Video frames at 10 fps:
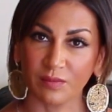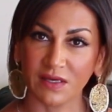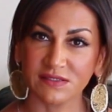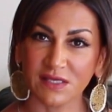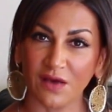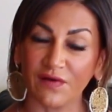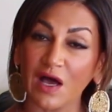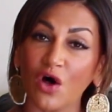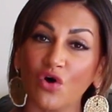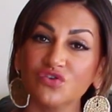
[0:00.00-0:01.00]
with myself,
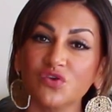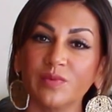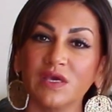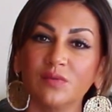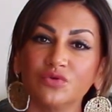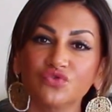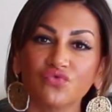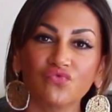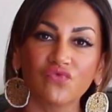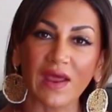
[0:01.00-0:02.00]
I'll also be able
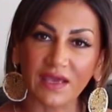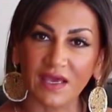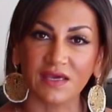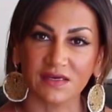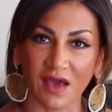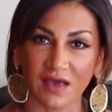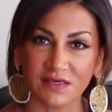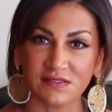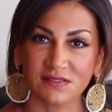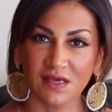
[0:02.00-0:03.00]
to
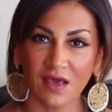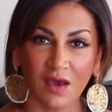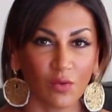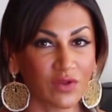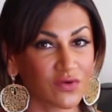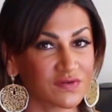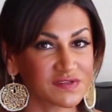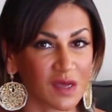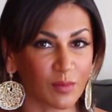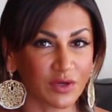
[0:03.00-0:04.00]
recognize whether
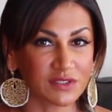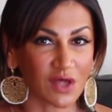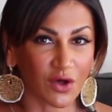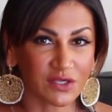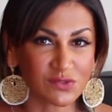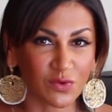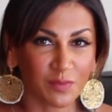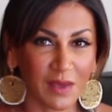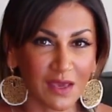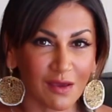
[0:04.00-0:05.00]
someone is honest
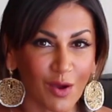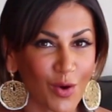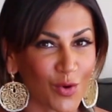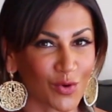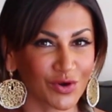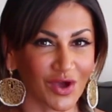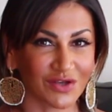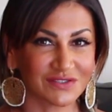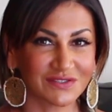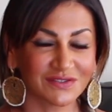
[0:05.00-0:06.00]
with me or
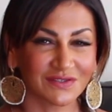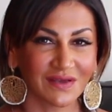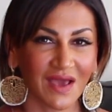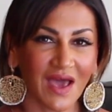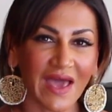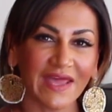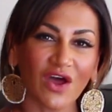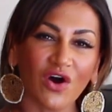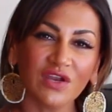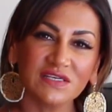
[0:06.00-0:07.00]
not.
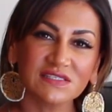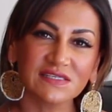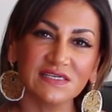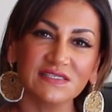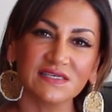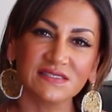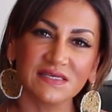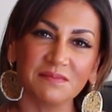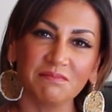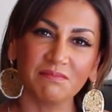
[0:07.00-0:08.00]
And honesty
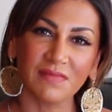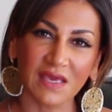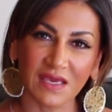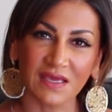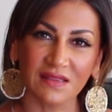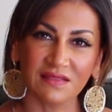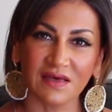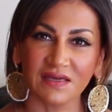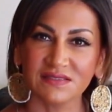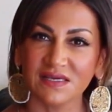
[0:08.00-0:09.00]
doesn't mean
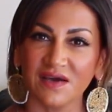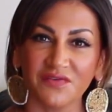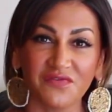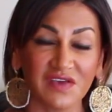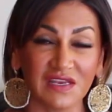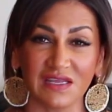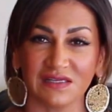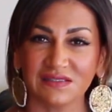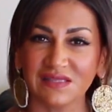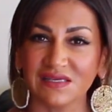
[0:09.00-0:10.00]
that it's
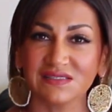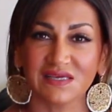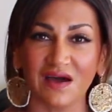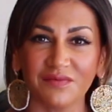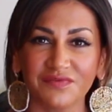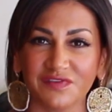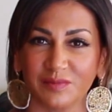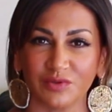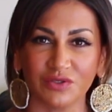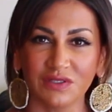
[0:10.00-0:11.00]
convenient, that it's
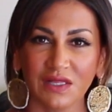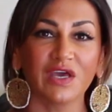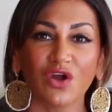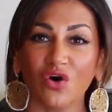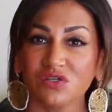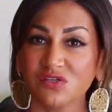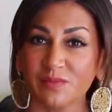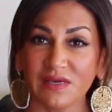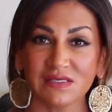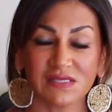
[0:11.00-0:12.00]
comfortable. It also
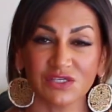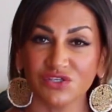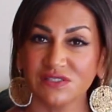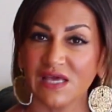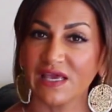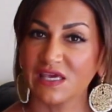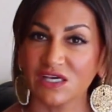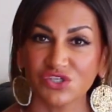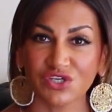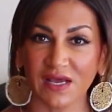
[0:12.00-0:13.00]
means that you're
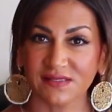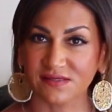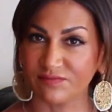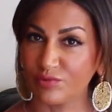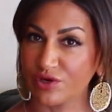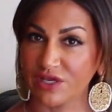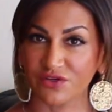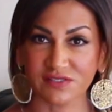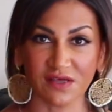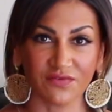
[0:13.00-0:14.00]
taking a chance of putting
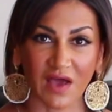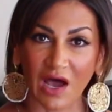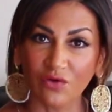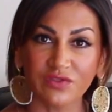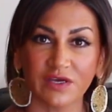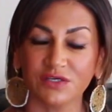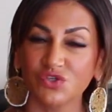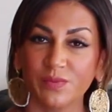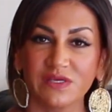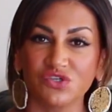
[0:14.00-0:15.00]
yourself out there
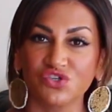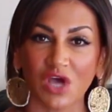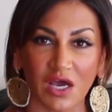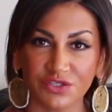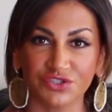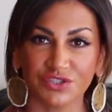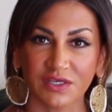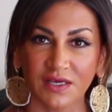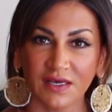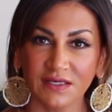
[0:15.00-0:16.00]
to be judged,
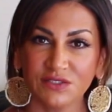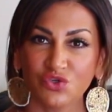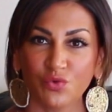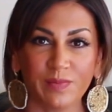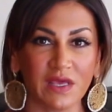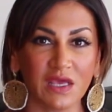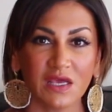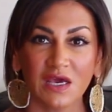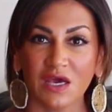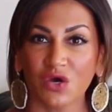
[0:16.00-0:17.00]
to
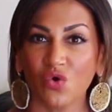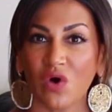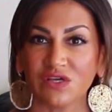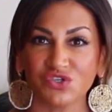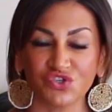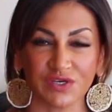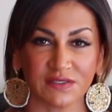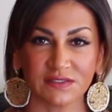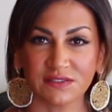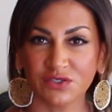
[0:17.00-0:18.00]
be
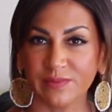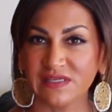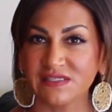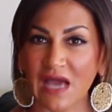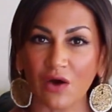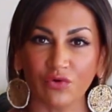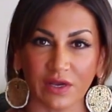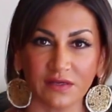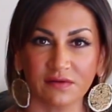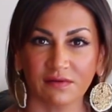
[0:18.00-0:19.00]
questioned, to be
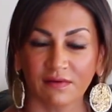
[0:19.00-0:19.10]
doubted